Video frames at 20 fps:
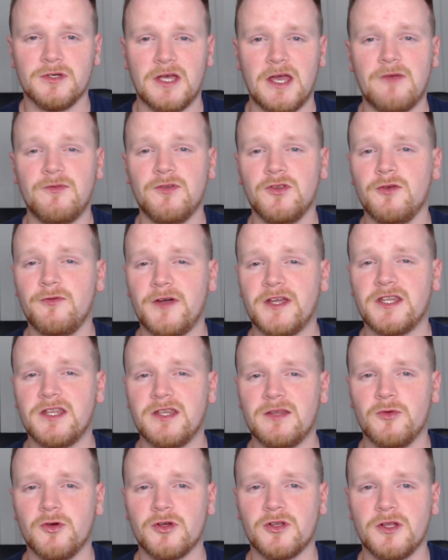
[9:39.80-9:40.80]
If you do find any
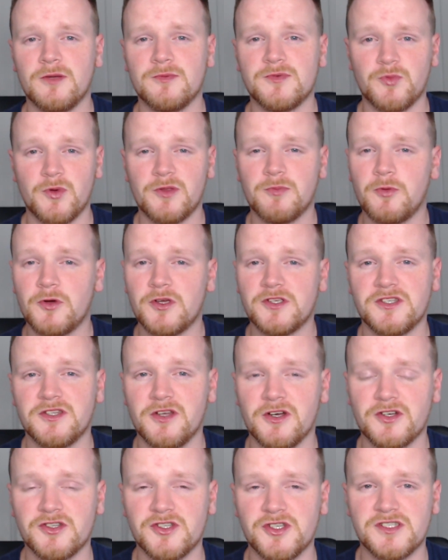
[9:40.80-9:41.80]
more clubs with points
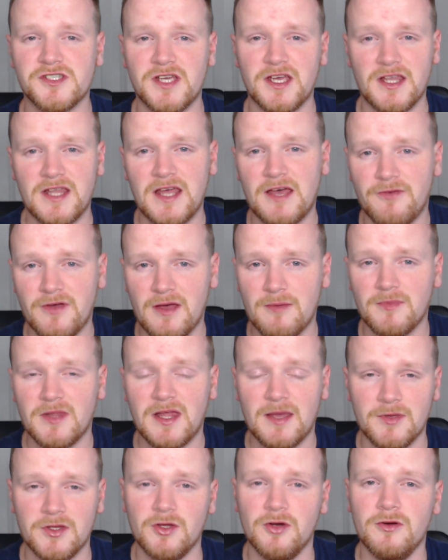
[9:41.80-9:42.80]
deductions in FM,
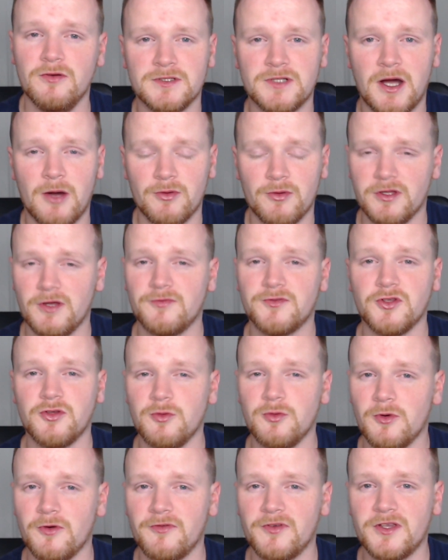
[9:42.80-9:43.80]
let me know. I would love to do
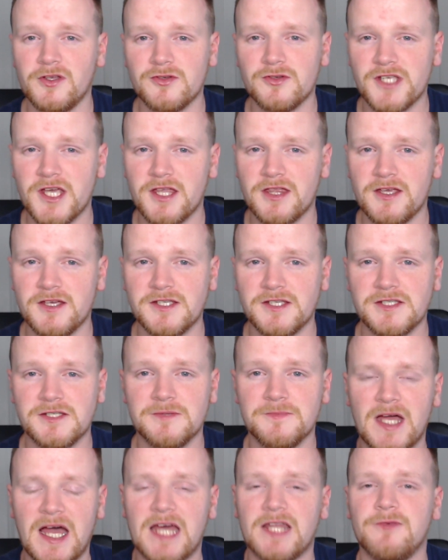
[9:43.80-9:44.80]
more videos like this.
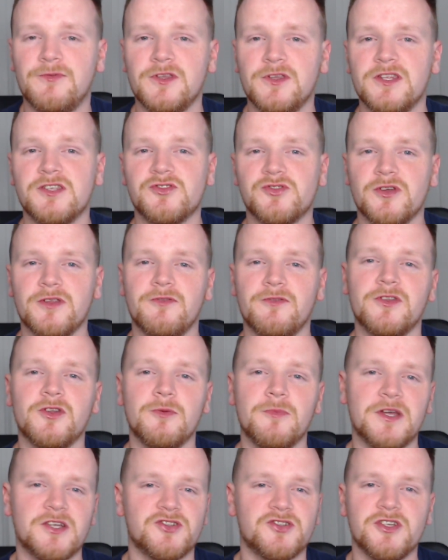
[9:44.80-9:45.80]
And if you did enjoy the video,
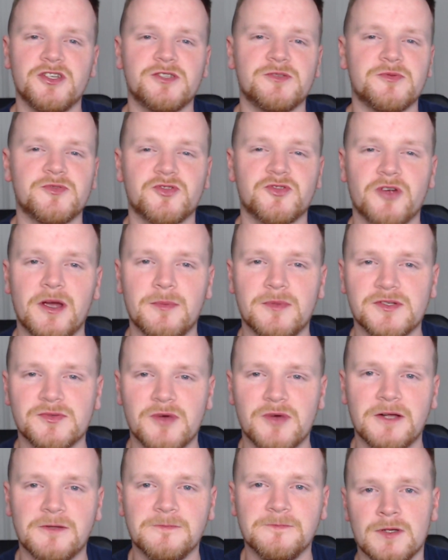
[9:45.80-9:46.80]
make sure you subscribe as
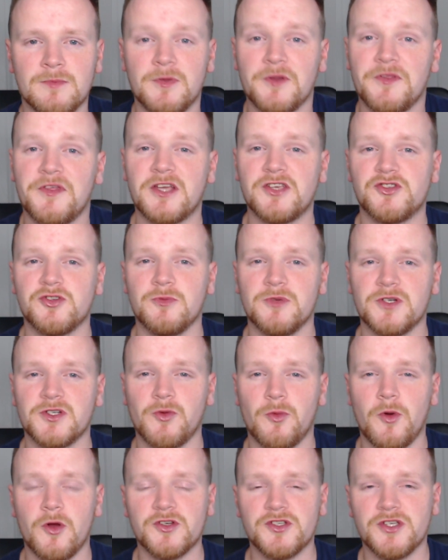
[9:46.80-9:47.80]
well. But thank you so much for
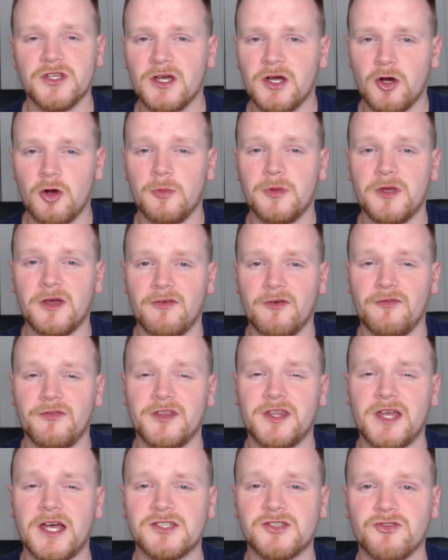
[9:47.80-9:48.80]
watching. I hope you have a
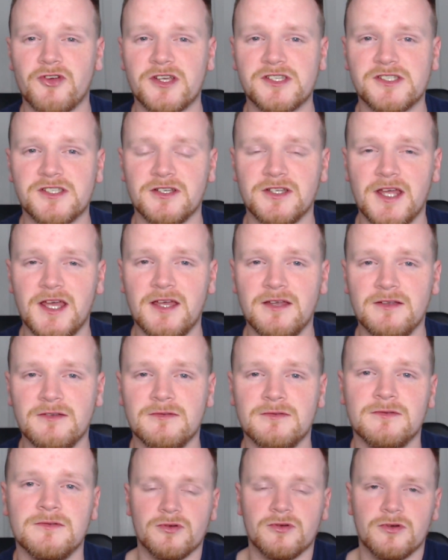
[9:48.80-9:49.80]
fantastic rest of your day.
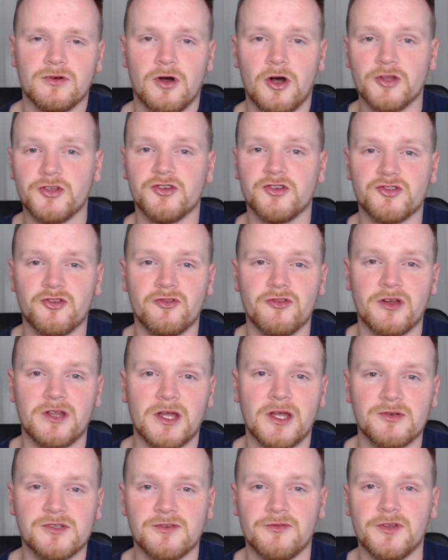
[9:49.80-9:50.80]
On your screen right
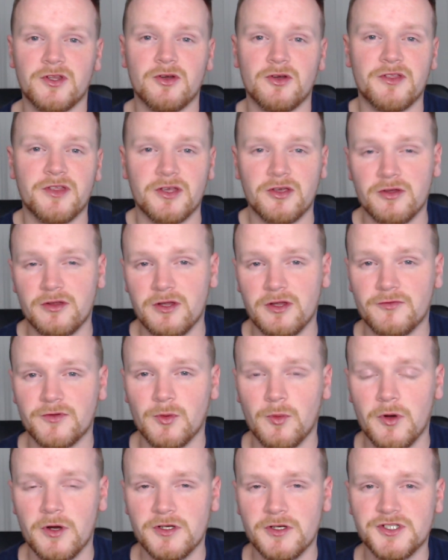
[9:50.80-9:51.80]
now is a video I think you'd love to
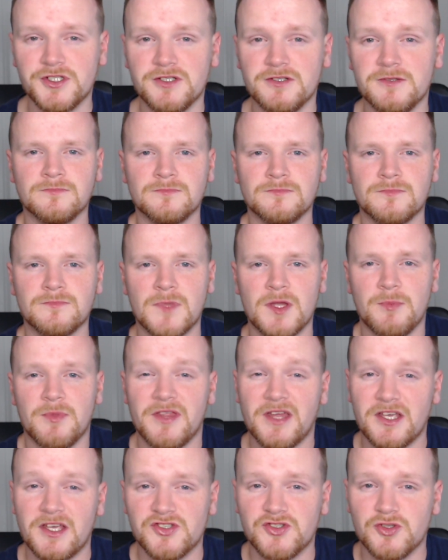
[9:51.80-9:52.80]
watch. But
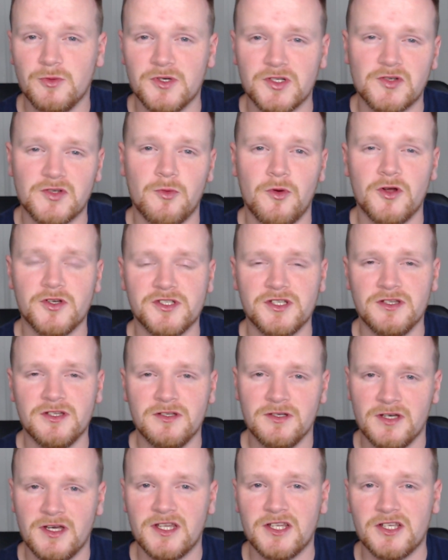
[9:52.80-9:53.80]
thank you so much for watching,
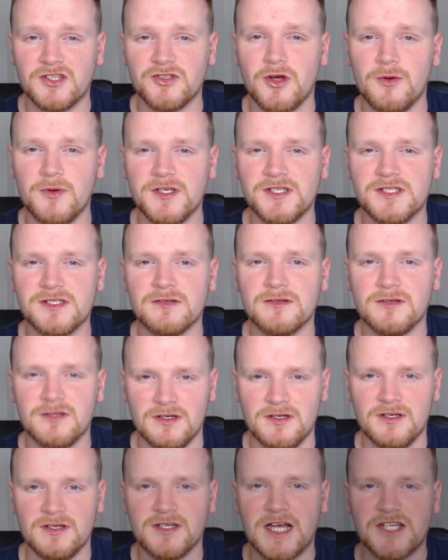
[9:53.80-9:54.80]
and as always,
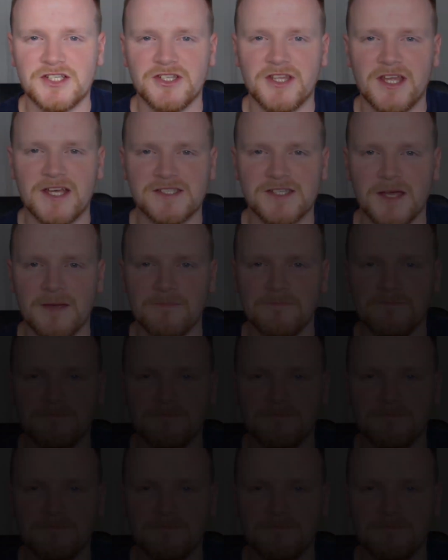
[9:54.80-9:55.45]
catch you next time.